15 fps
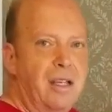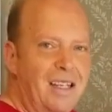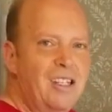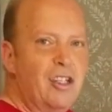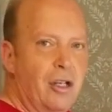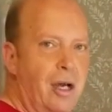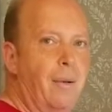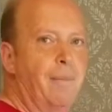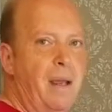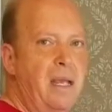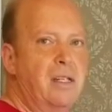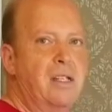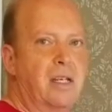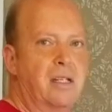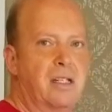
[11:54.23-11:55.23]
Is
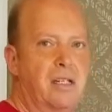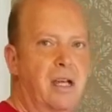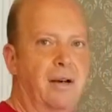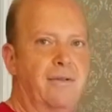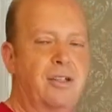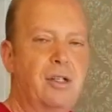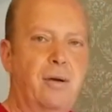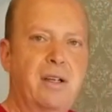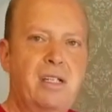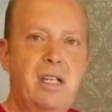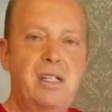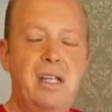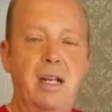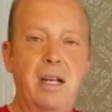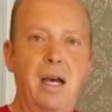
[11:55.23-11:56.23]
amazing stuff. So as I
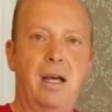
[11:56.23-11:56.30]
said,